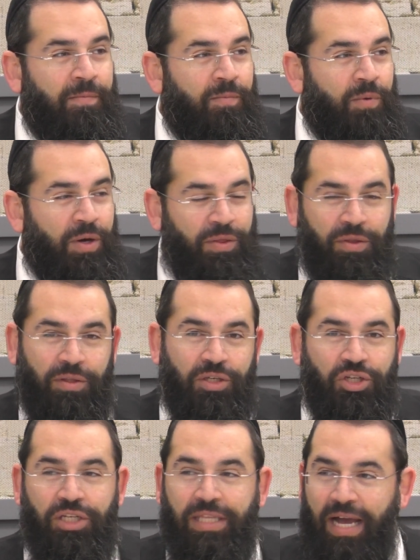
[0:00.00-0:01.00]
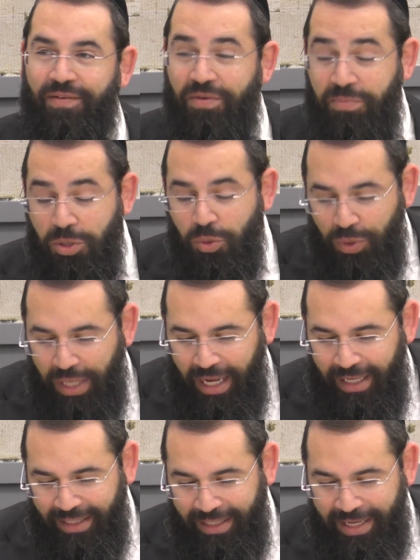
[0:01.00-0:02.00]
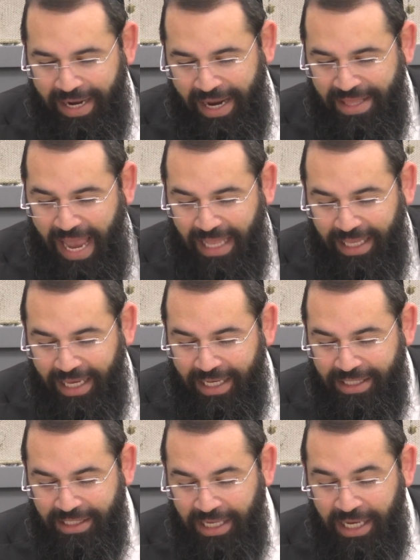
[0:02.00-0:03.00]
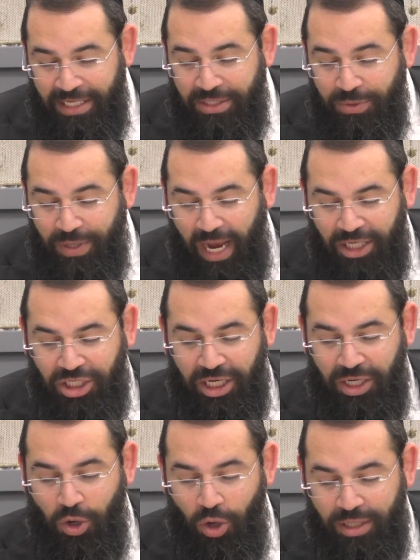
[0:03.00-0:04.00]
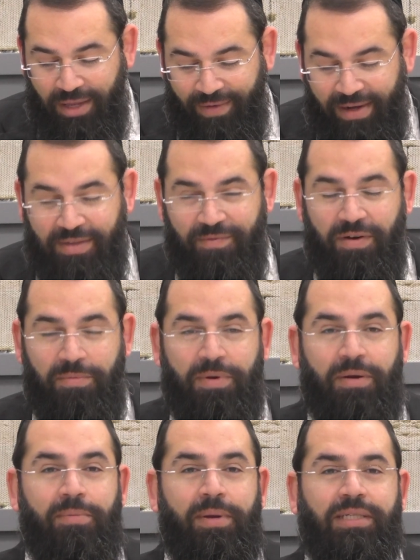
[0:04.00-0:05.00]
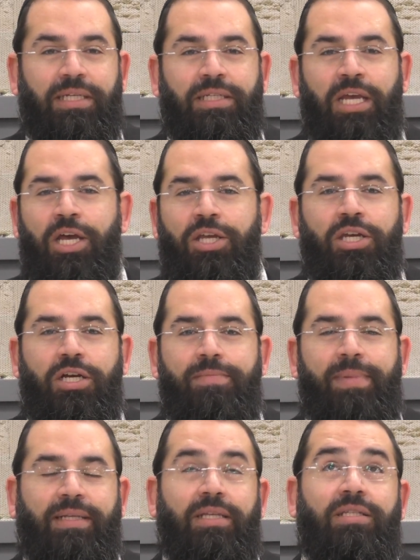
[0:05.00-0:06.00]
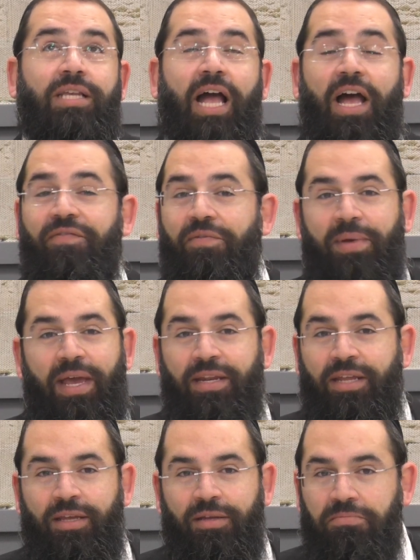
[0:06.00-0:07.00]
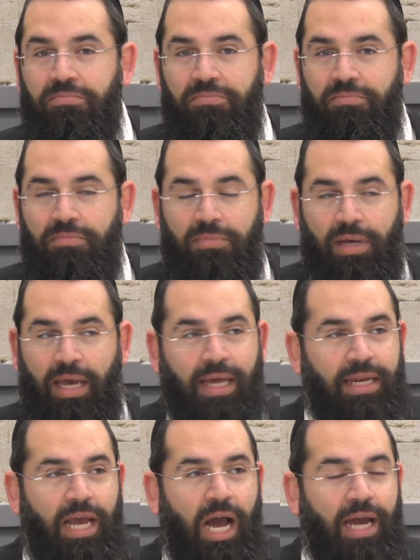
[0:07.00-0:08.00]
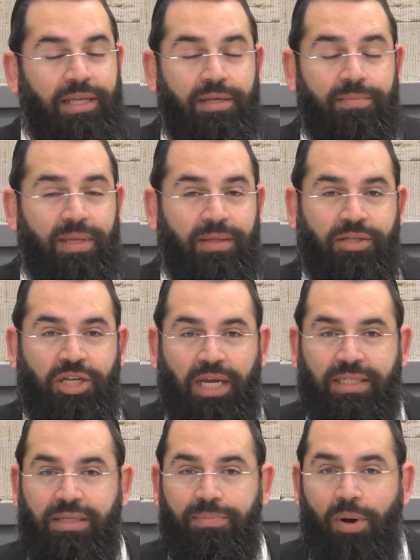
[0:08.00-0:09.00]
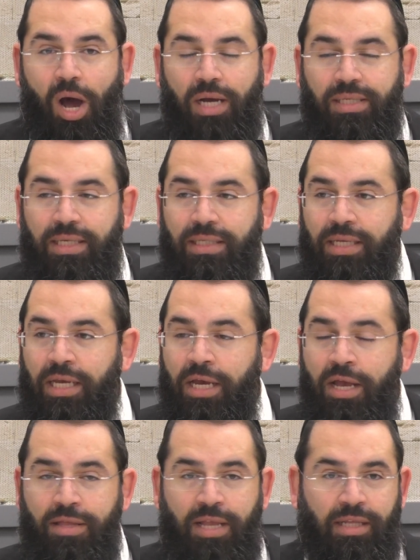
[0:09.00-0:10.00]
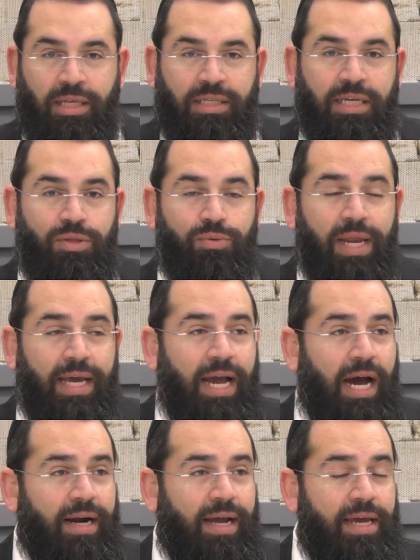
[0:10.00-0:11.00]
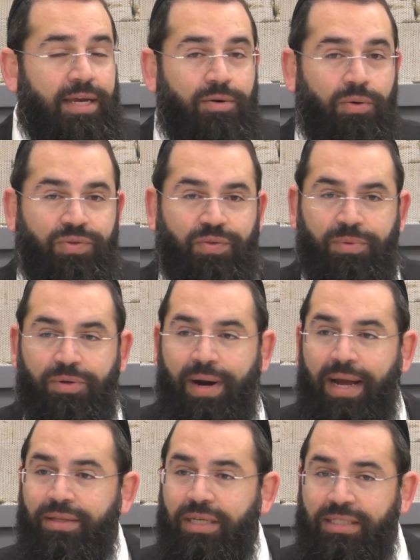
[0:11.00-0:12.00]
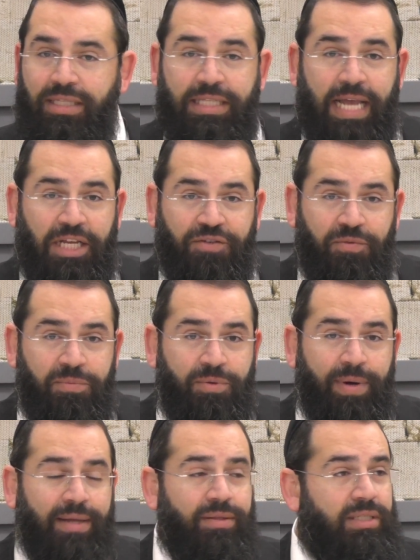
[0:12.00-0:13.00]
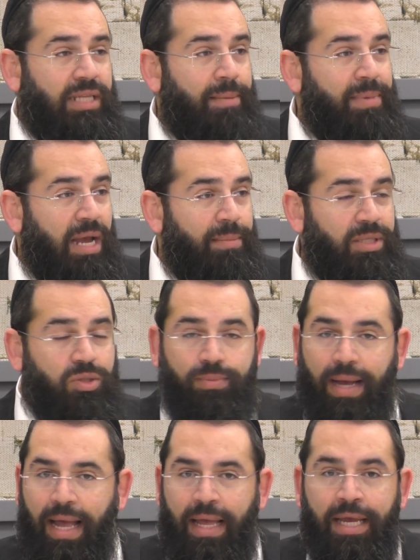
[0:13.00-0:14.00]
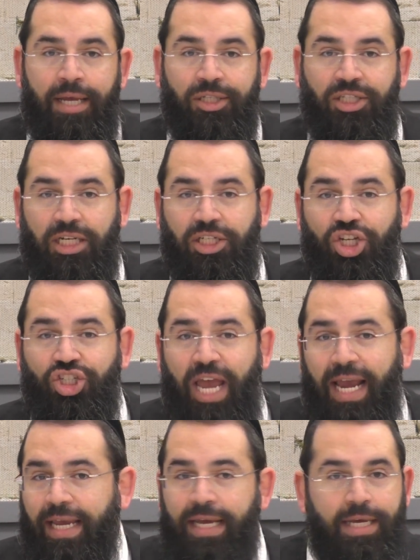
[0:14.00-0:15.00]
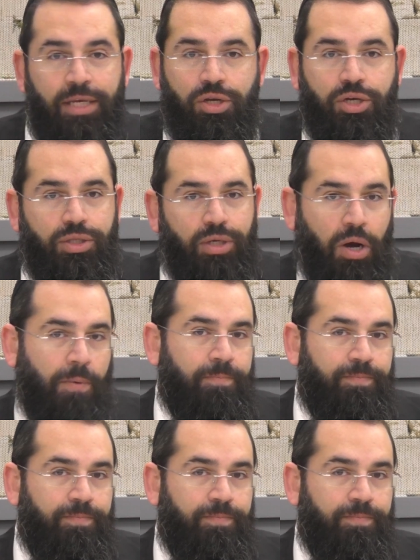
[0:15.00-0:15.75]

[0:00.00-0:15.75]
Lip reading: with the Shita of Rabbi Yehuda. And that is, Sukkah shel kol davar divrei min. Rabbi Meir says, you can make the schach from any item that checks the boxes, that is gidule karka, it grows from the ground, is detached from the ground, is not mekabel tumah, check, you're good to go.